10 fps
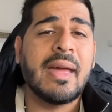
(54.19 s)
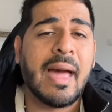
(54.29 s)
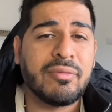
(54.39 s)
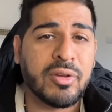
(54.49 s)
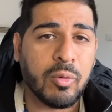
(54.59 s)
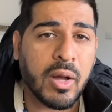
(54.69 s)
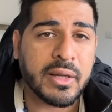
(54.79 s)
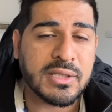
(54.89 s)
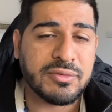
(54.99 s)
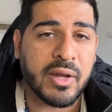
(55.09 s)
having
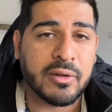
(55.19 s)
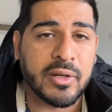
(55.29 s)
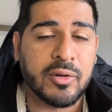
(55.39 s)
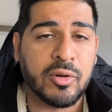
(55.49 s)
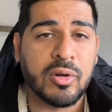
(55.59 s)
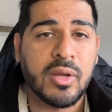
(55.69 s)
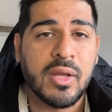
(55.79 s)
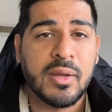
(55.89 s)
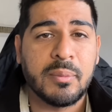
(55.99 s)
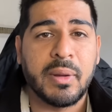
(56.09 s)
rockets fired at her
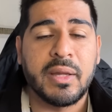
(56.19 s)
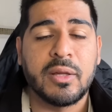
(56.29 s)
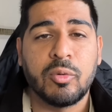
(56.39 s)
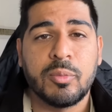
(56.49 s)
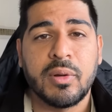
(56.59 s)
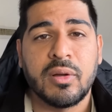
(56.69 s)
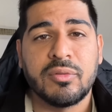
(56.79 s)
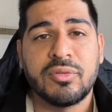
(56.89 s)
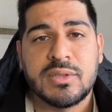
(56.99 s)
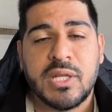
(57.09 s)
by a group
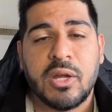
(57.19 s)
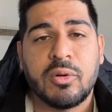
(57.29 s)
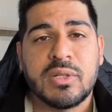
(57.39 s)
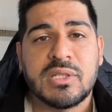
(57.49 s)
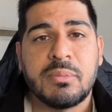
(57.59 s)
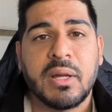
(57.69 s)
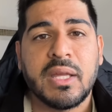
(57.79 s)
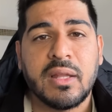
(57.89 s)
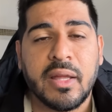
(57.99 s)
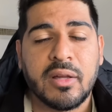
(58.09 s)
of terrorist
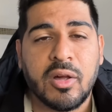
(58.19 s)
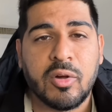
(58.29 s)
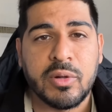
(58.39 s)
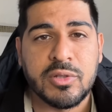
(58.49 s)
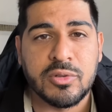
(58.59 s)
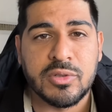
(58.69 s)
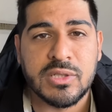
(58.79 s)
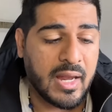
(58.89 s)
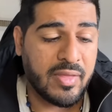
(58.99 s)
monkey-like creatures.